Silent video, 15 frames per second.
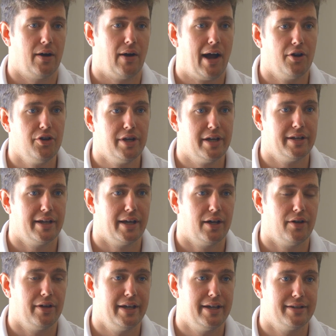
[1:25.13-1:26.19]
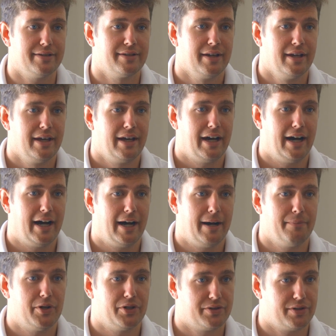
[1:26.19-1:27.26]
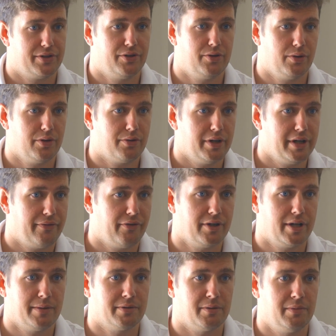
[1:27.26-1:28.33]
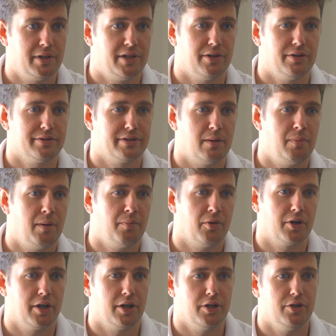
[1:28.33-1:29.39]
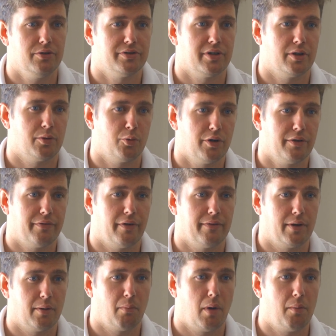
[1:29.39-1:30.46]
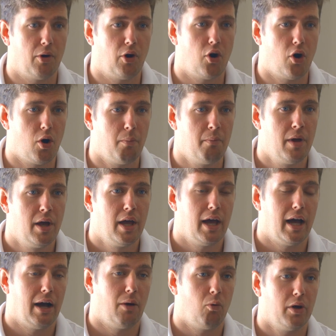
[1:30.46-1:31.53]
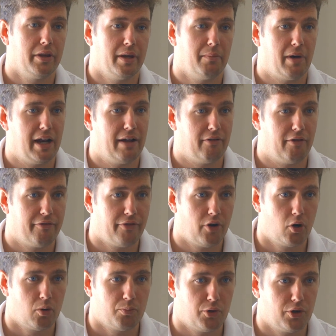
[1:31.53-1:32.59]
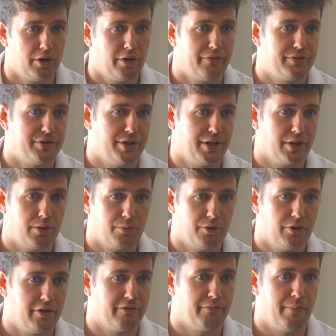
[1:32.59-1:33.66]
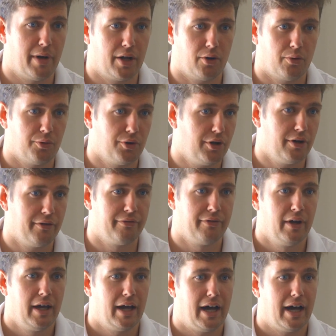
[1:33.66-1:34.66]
Now, how you can tell is there's 2 or 3 different types of materials that people are going to use on the roof of their mobile home. One, they might have a foam roof, shingle roof, metal roof.